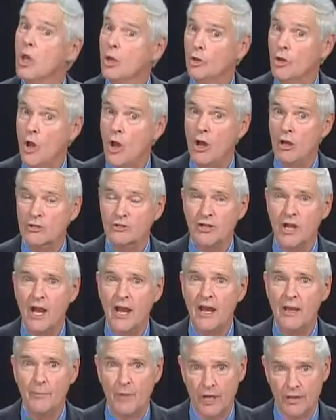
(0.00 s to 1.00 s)
A long
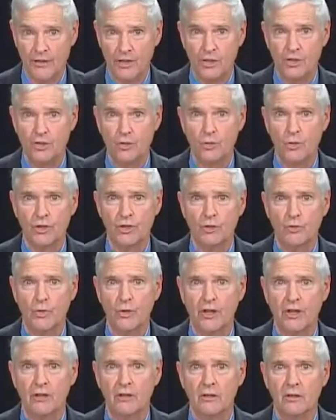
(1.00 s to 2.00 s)
time, I think you would
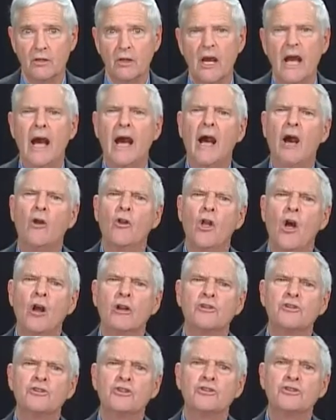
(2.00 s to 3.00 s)
agree. How
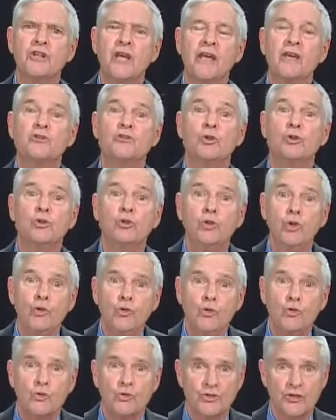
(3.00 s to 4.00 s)
long does it take to
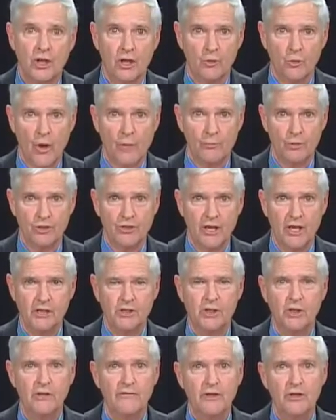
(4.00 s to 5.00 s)
lose a
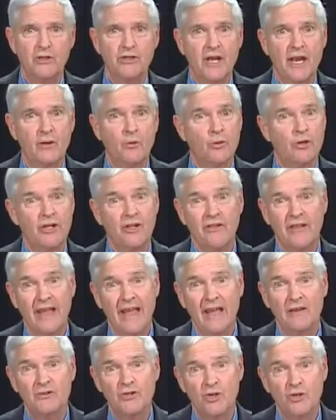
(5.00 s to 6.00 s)
reputation of integrity? And
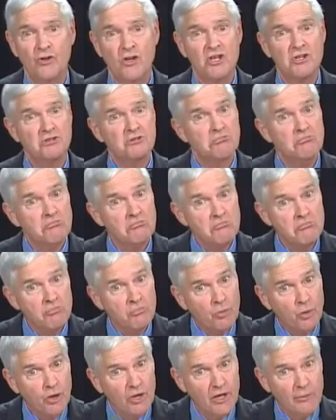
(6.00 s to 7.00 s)
the answer is,
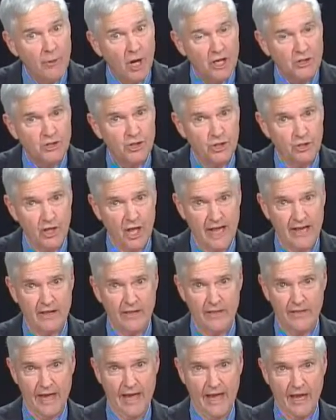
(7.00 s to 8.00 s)
pretty much
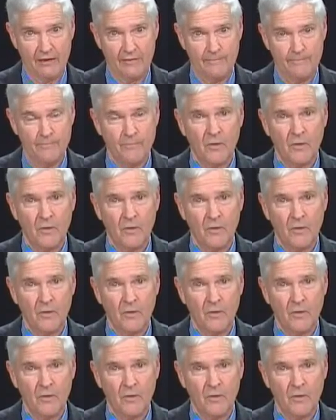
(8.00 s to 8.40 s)
like that.